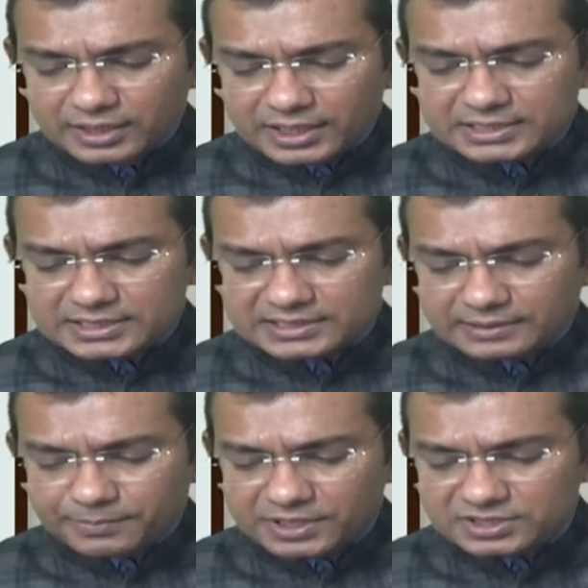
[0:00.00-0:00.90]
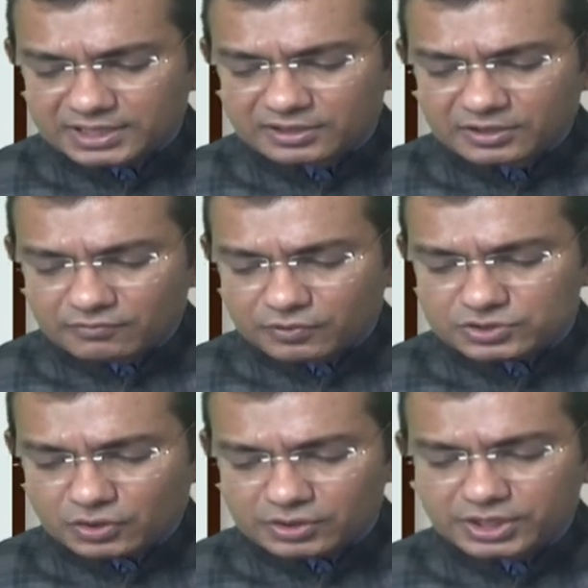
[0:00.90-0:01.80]
you can say, some person was
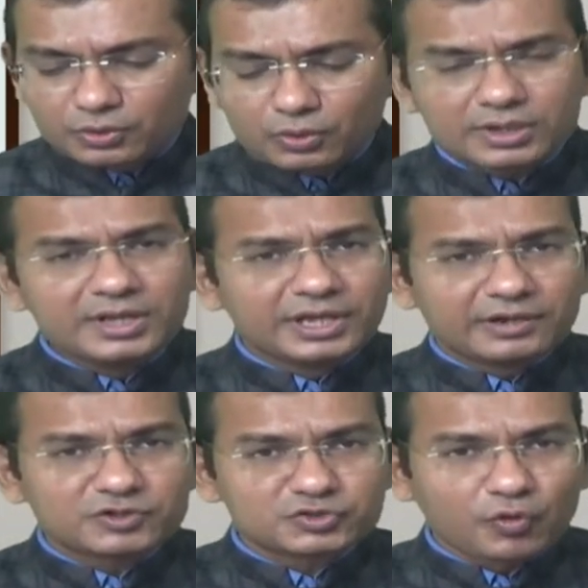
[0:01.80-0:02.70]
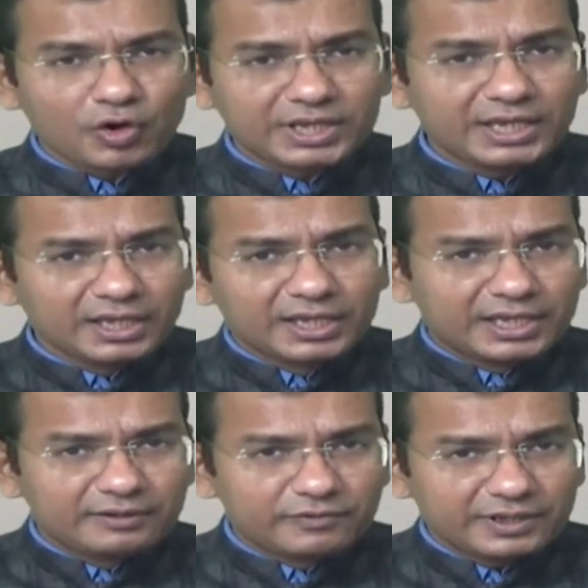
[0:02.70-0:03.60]
on the road, he was walking,
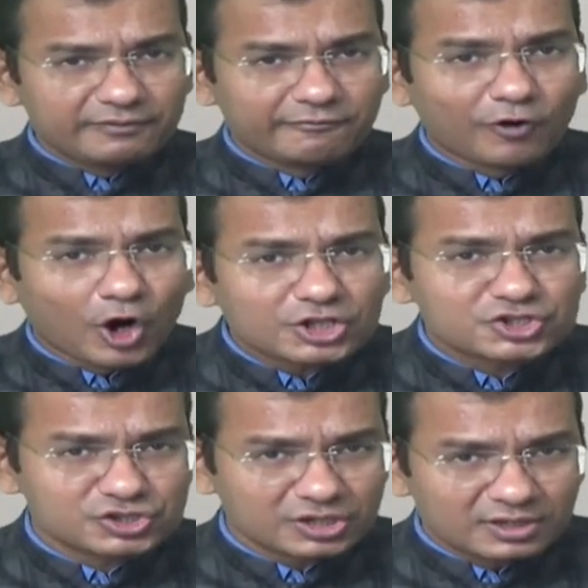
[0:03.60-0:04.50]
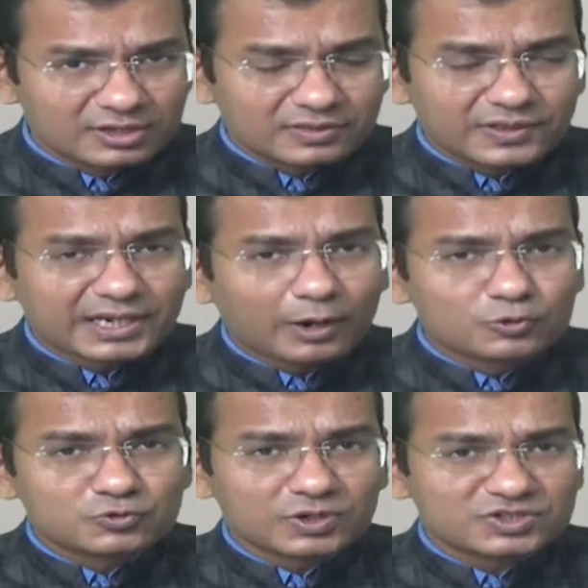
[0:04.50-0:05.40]
he watched that
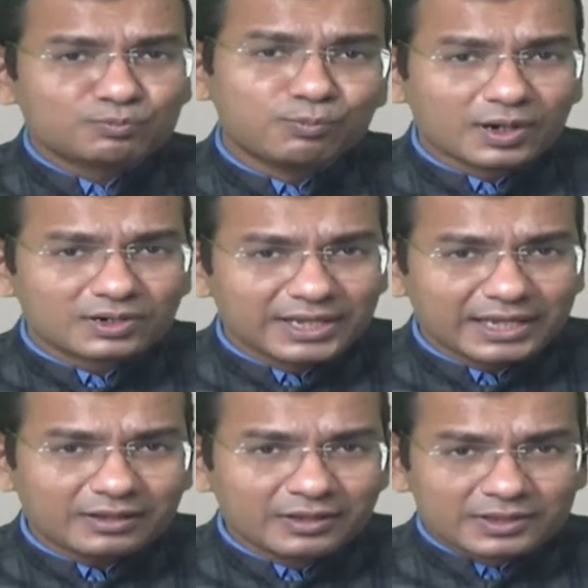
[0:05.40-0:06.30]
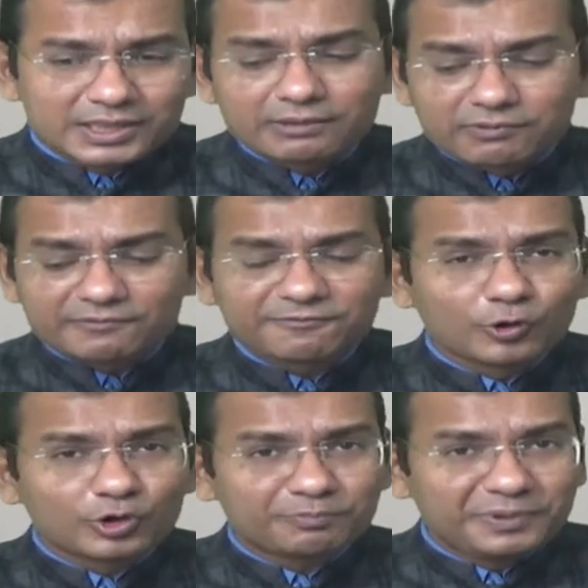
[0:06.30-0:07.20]
house was burning. There were
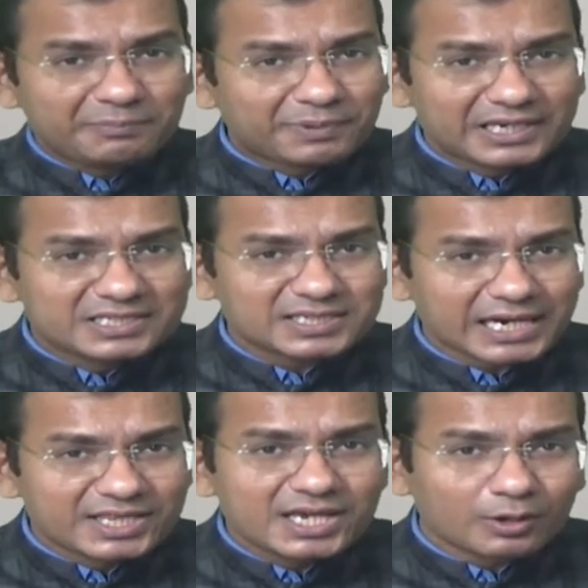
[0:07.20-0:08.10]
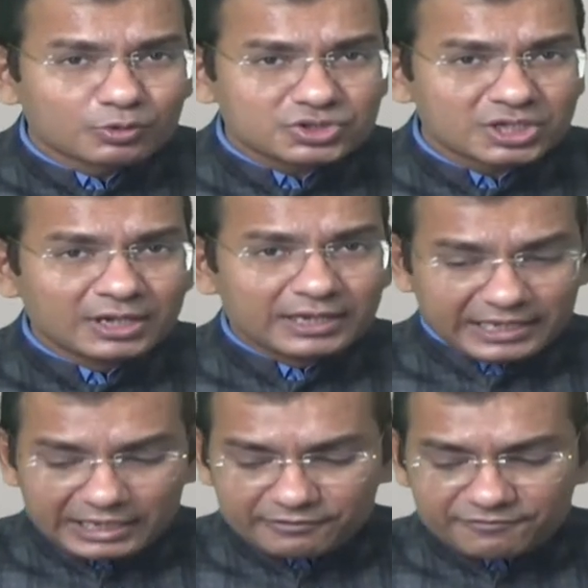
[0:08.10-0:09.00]
4 people inside the house.
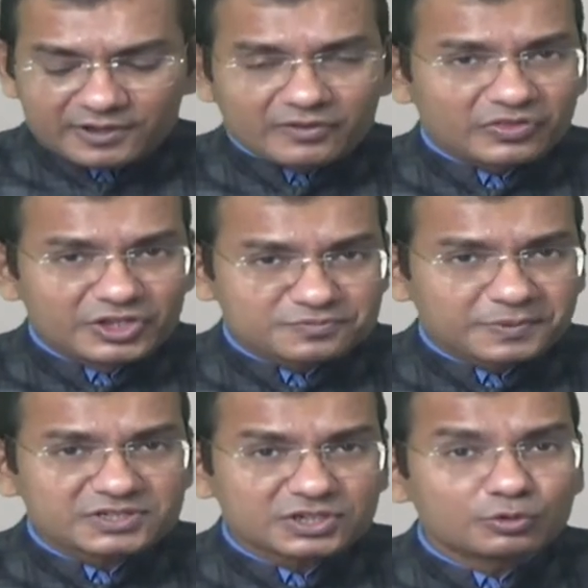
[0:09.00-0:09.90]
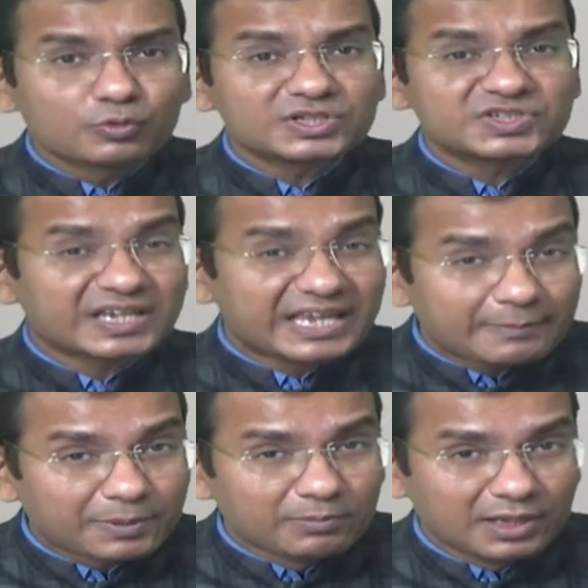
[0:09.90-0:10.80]
If this person who was
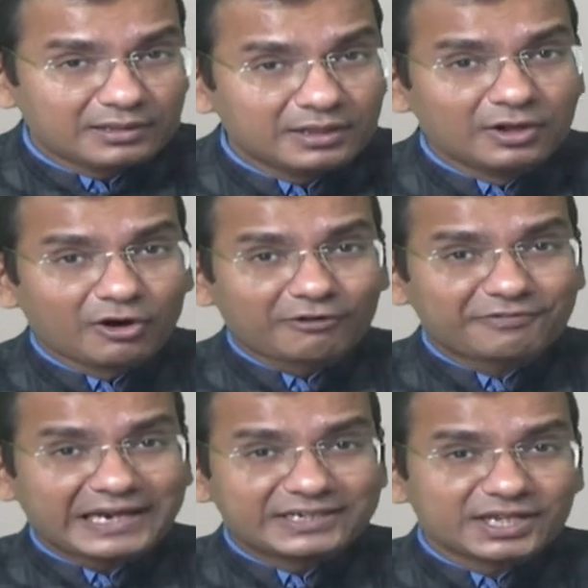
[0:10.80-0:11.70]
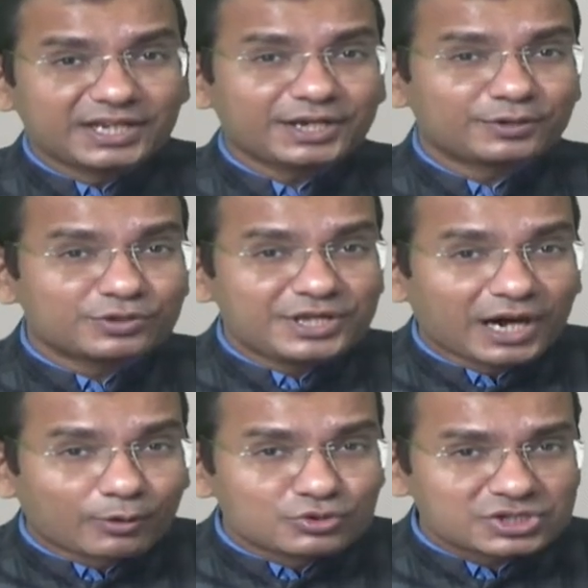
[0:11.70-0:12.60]
capable of entering into the
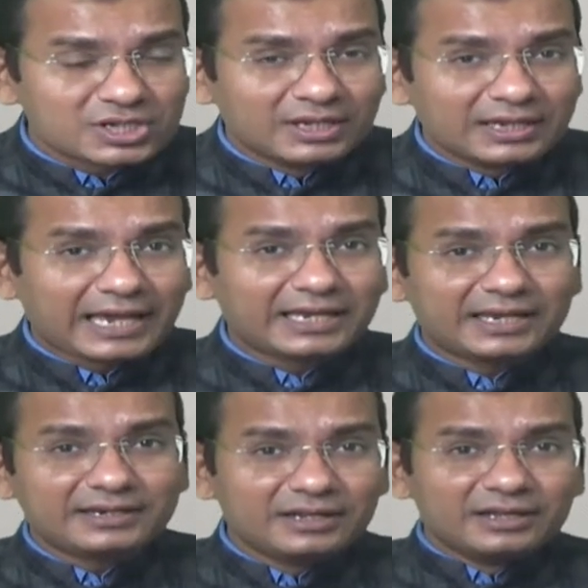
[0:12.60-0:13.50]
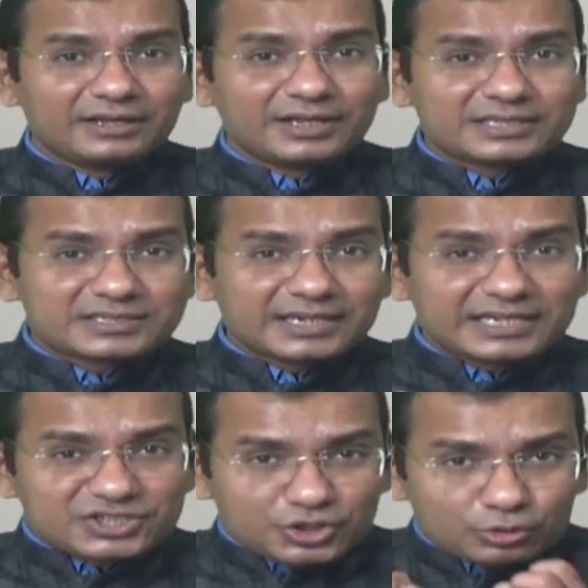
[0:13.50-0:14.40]
house and, you can say,
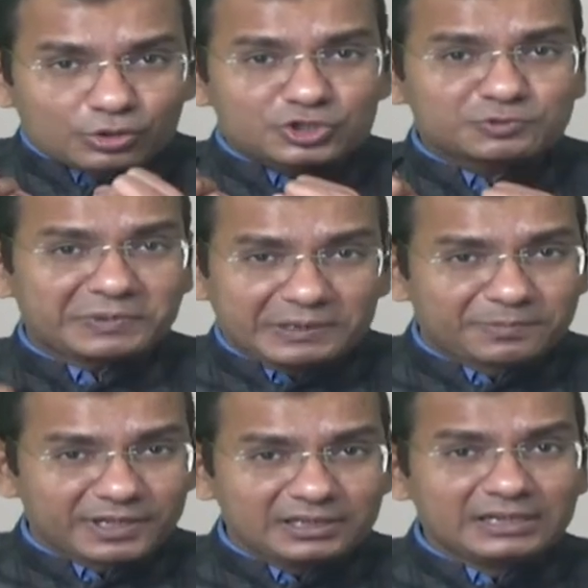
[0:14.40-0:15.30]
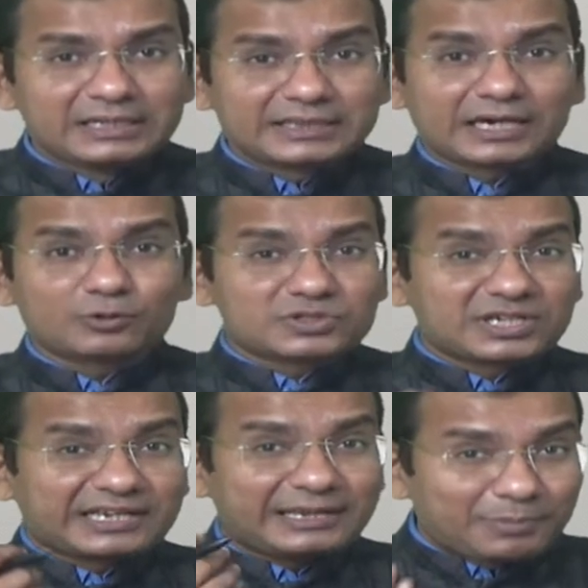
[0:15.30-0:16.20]
rescue those people, that was a
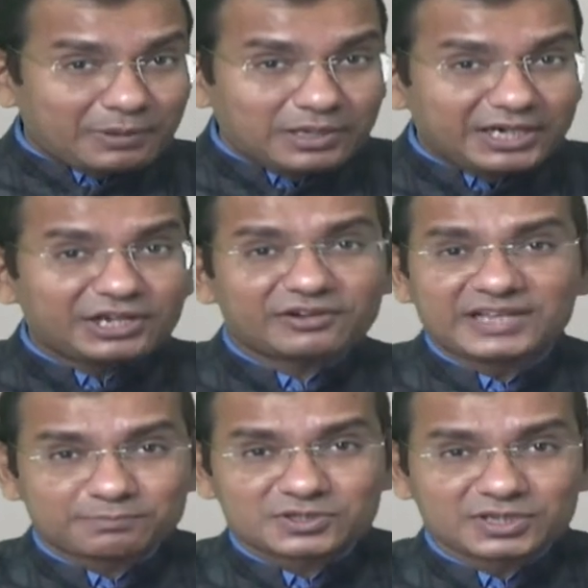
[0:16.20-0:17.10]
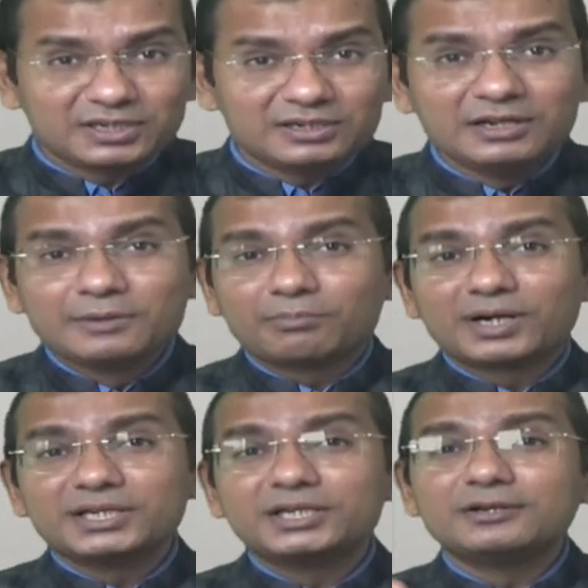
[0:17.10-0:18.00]
capability of that person, but
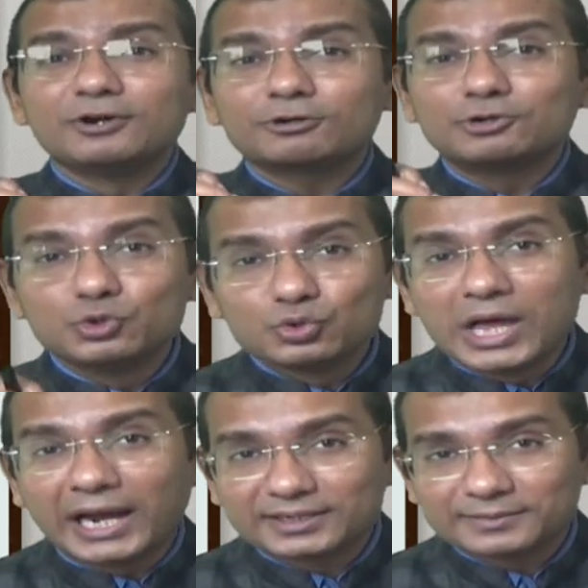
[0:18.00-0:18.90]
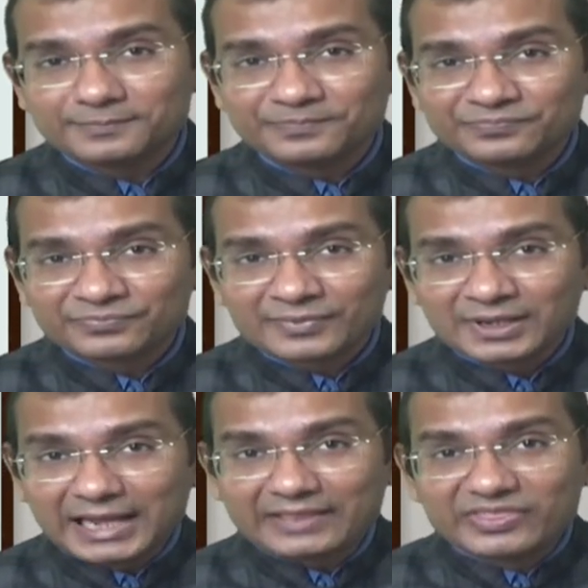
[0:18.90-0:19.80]
he did not do that,
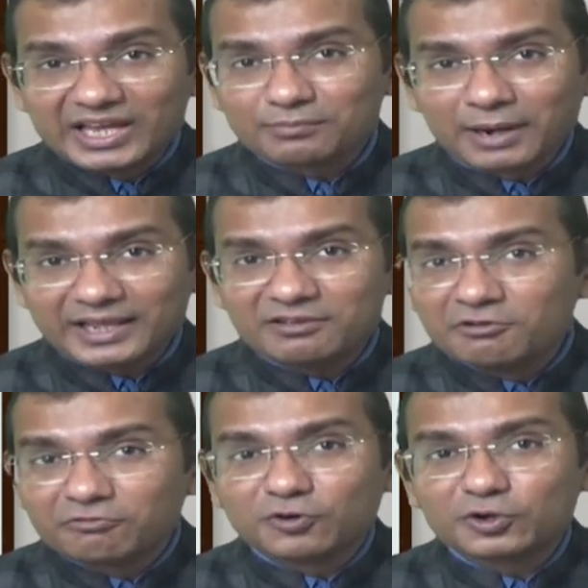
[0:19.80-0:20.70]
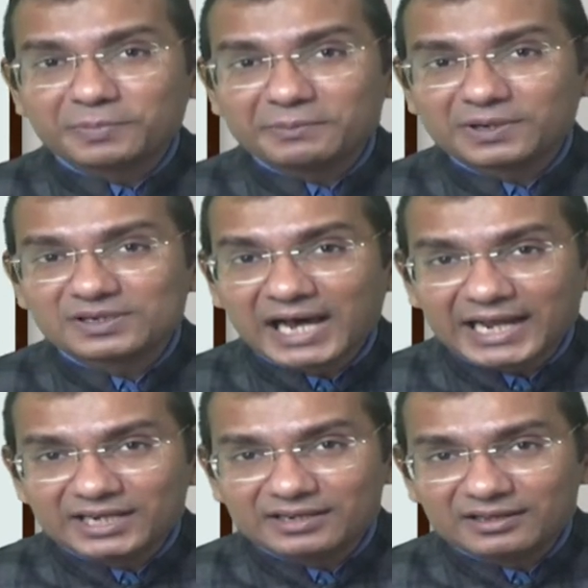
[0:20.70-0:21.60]
and thereby 4 people died.